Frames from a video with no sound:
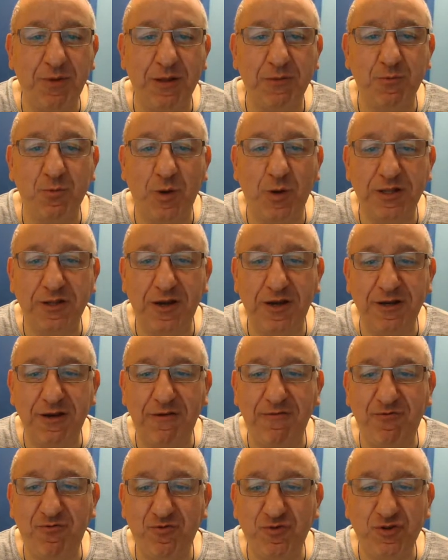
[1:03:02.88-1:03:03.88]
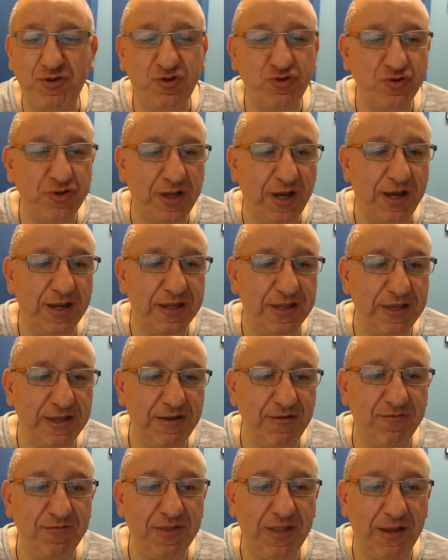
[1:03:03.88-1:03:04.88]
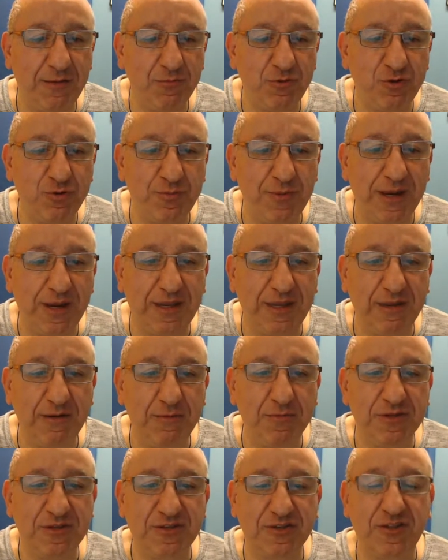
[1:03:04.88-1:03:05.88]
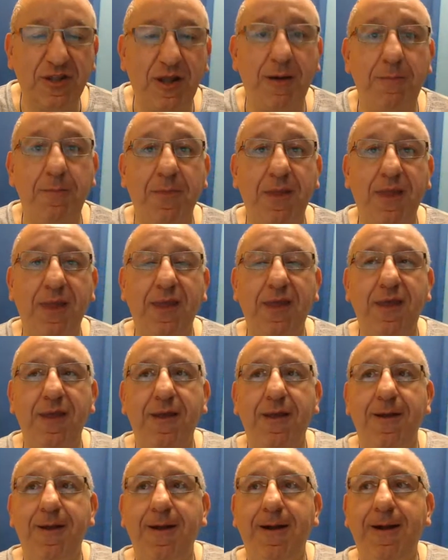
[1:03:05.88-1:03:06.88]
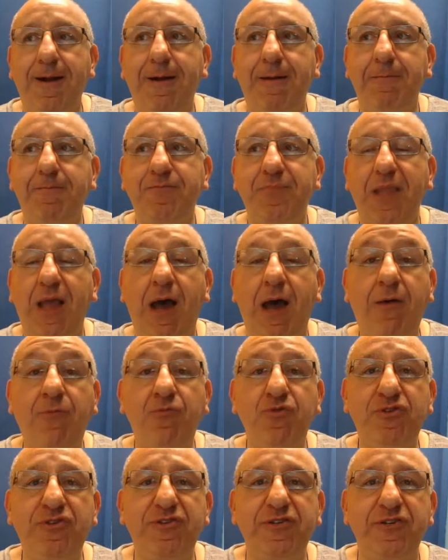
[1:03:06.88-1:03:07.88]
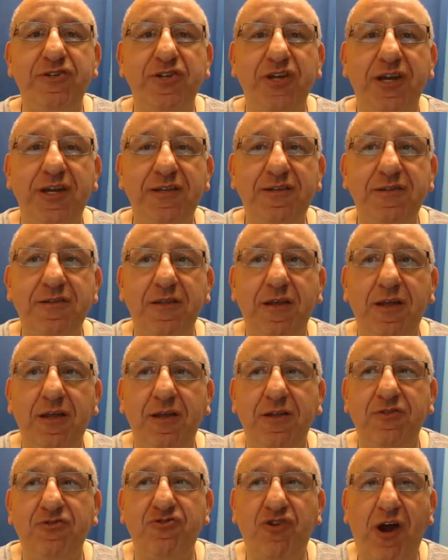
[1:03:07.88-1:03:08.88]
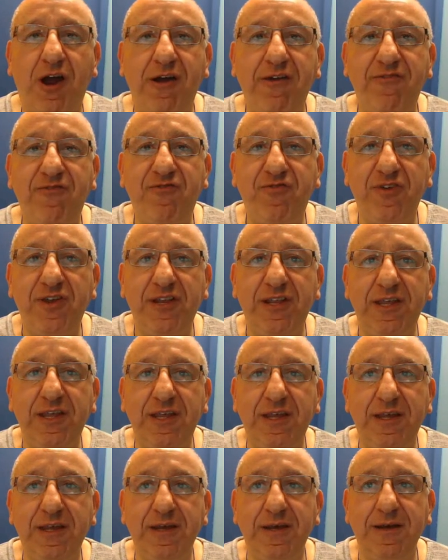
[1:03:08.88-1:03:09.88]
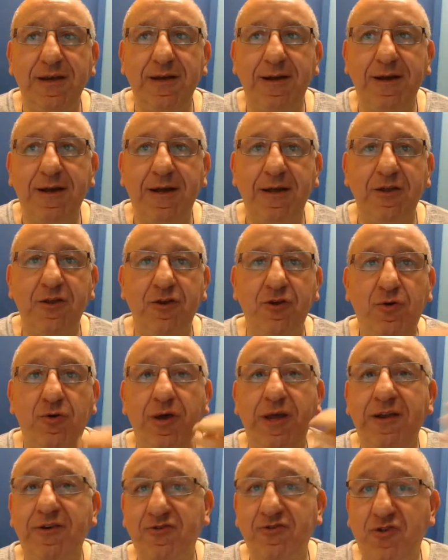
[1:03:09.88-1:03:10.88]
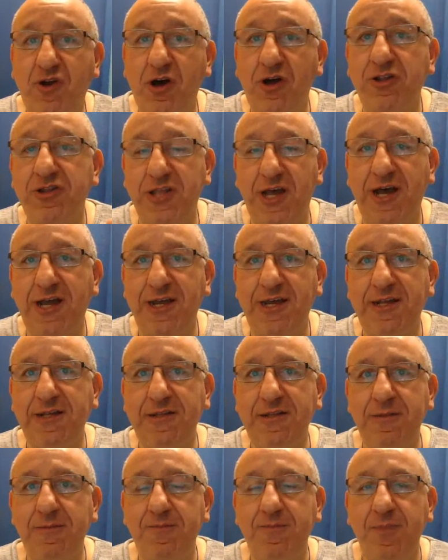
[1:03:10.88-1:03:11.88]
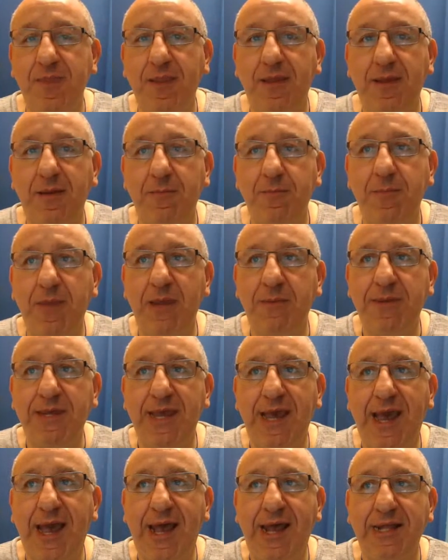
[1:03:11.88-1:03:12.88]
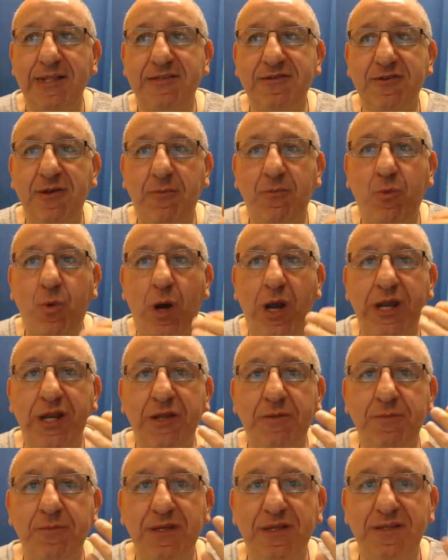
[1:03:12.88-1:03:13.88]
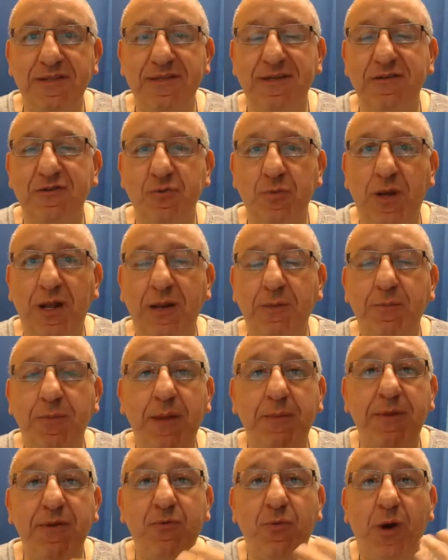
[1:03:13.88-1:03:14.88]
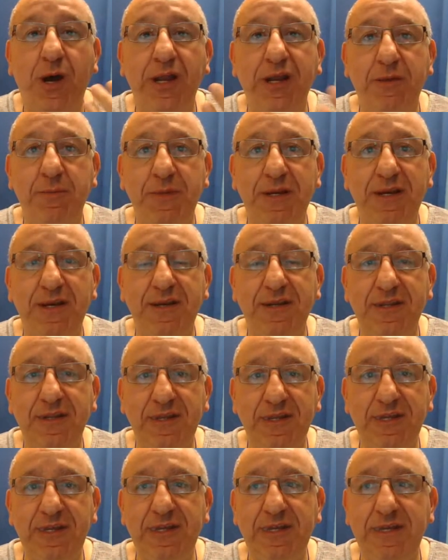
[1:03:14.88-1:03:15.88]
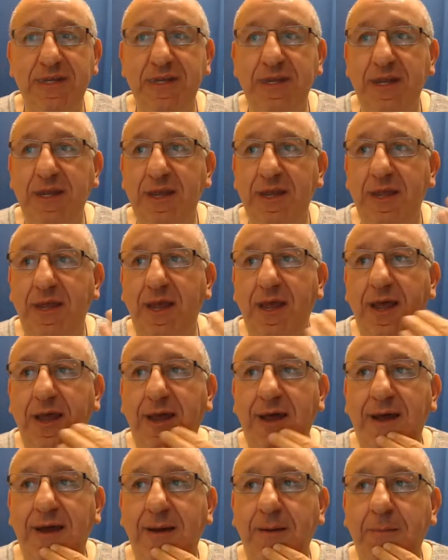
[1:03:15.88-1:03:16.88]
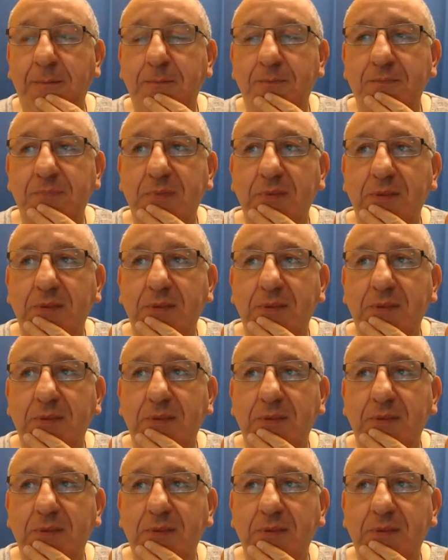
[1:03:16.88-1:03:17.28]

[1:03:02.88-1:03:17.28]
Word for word: but what kind of food should I give them to make him stop? Um, I would suggest try feeding, uh, you know, a raw diet. Maybe add some vitamins as well. Maybe vitamin E, um,